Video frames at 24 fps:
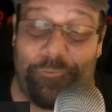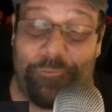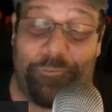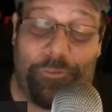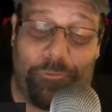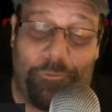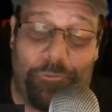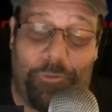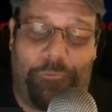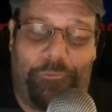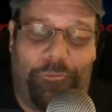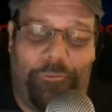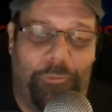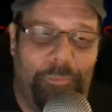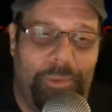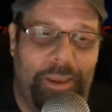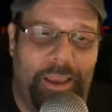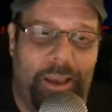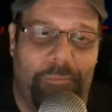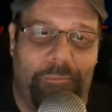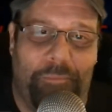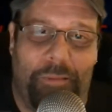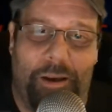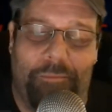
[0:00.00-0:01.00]
For
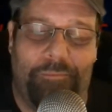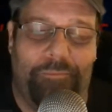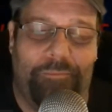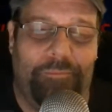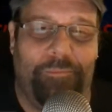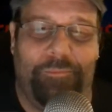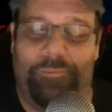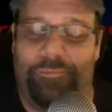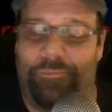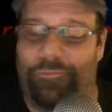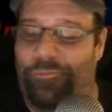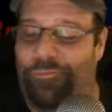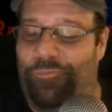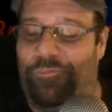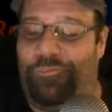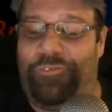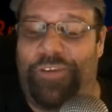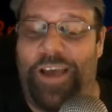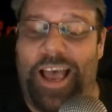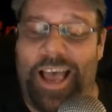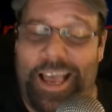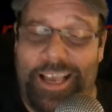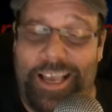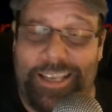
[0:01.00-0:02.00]
me, I'm
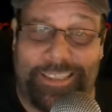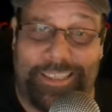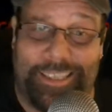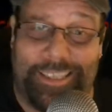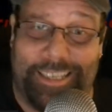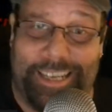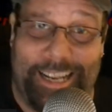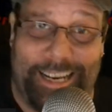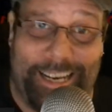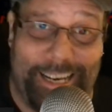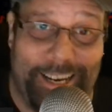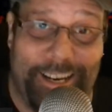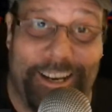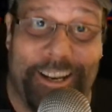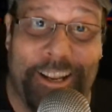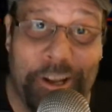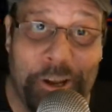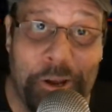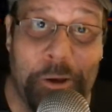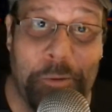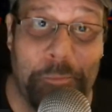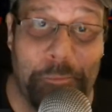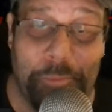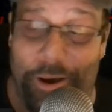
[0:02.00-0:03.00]
fascinated
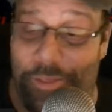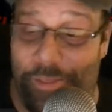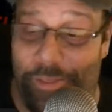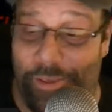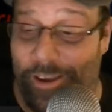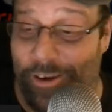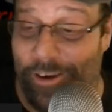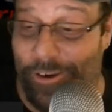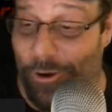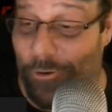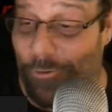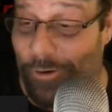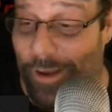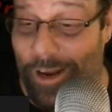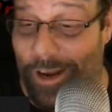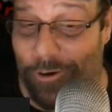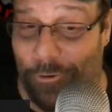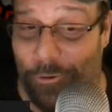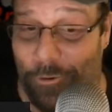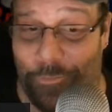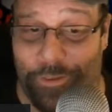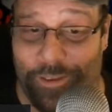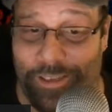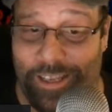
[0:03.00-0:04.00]
by the unknown. I
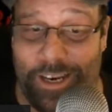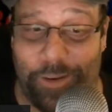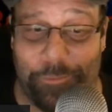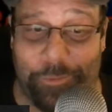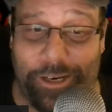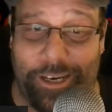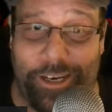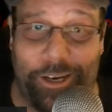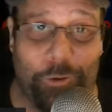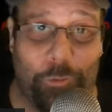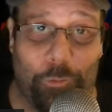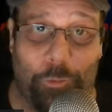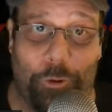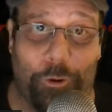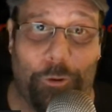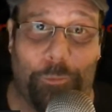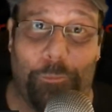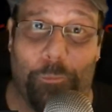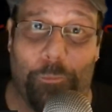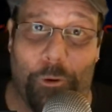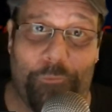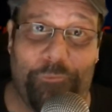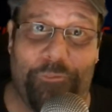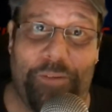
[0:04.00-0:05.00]
don't know if there's anybody in the
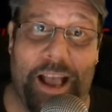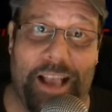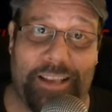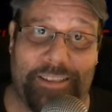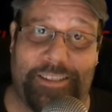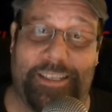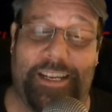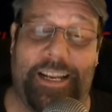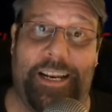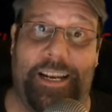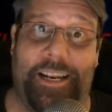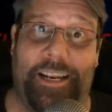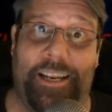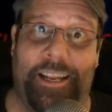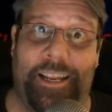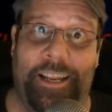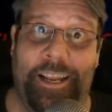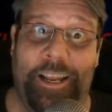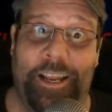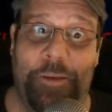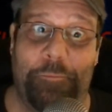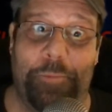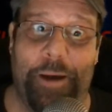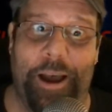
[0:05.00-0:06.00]
world more fascinated
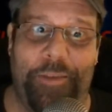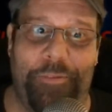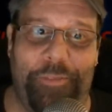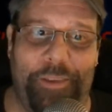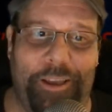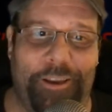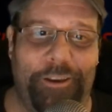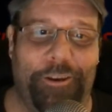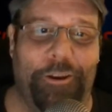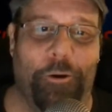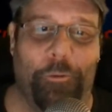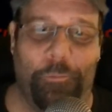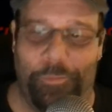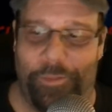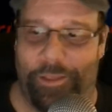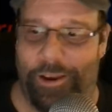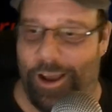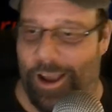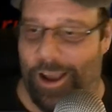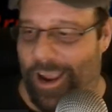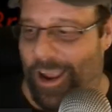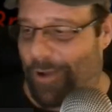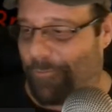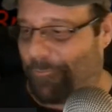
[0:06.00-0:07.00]
by the unknown
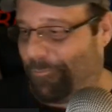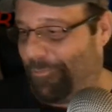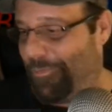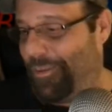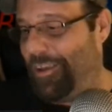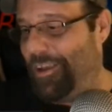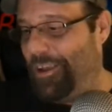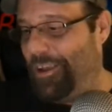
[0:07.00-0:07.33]
than I am.